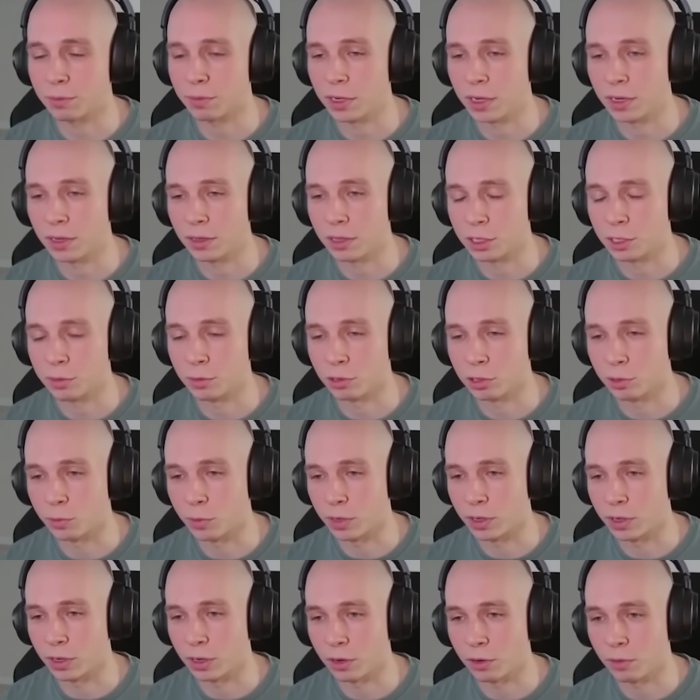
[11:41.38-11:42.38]
mid and they smoked
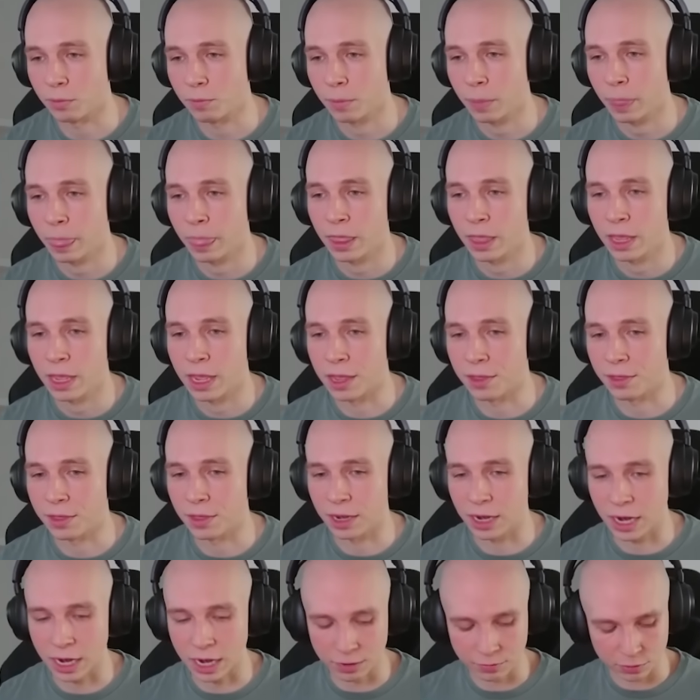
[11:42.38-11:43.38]
window, and
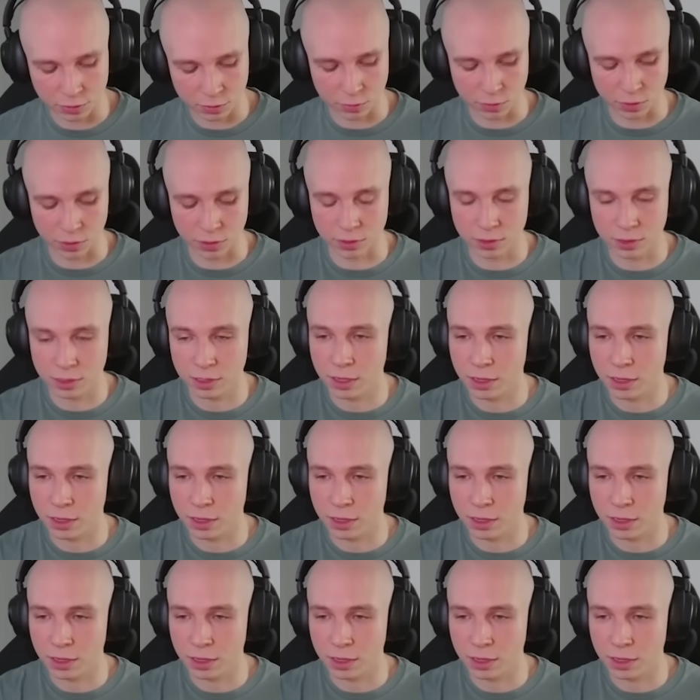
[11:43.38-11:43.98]
then afterwards